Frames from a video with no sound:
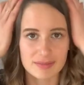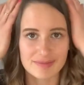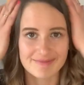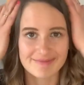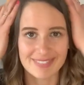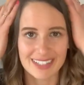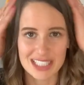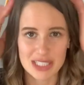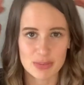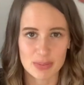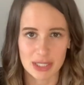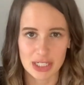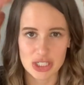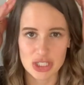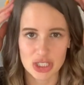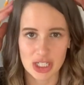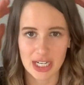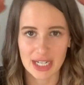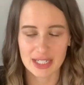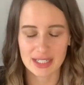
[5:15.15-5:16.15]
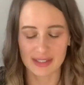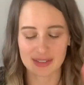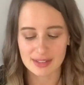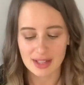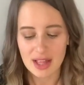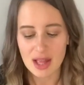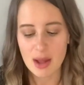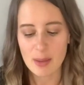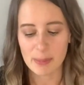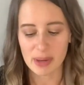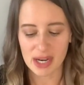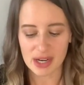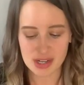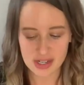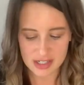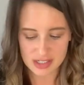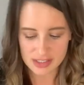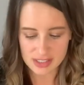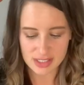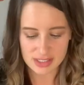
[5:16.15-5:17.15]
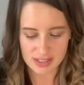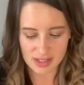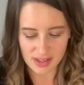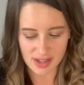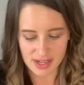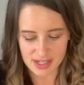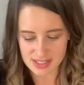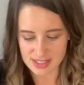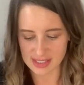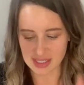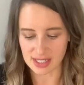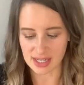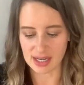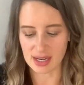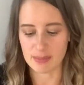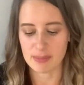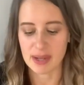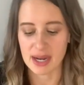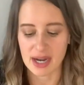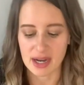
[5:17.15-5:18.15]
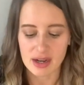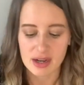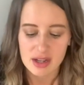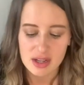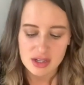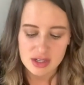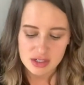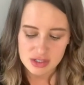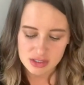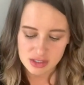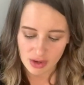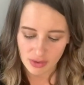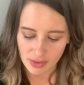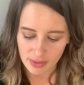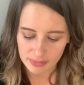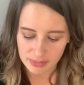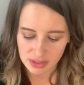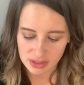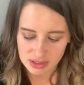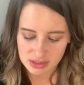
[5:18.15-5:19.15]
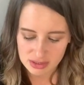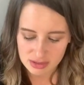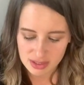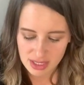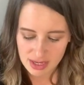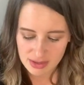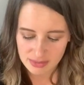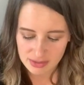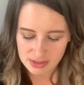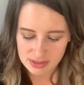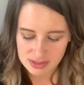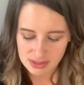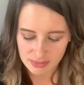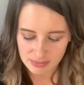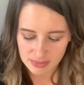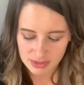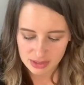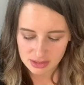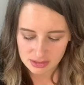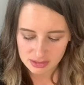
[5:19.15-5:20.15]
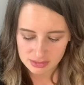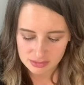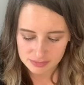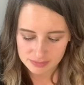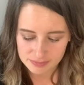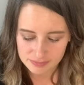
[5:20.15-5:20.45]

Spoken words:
Mine's pretty straight, but hers has a lot of sticking up hair. So I'm gonna do that with some little